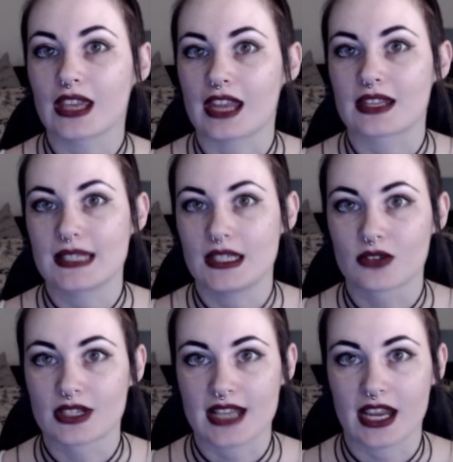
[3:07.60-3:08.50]

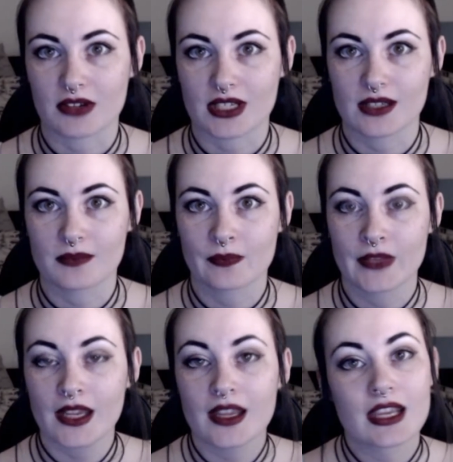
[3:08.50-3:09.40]
Antegrian tyranny.
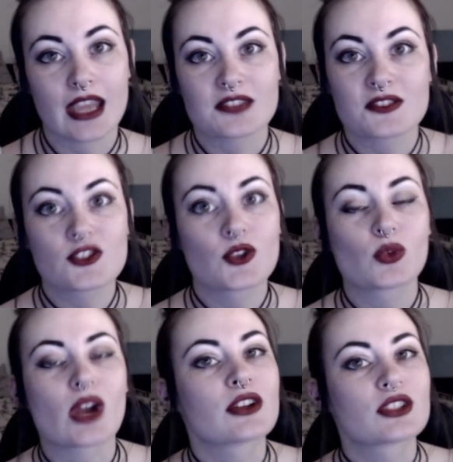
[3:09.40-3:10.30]
He asks you
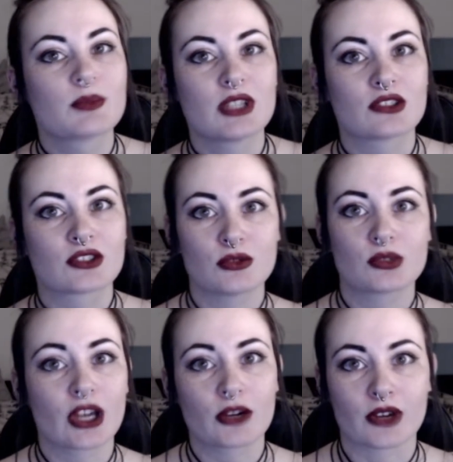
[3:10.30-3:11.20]
not to be too
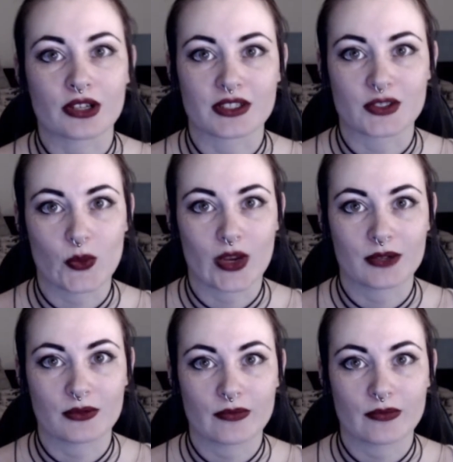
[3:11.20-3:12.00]
tough on his wife.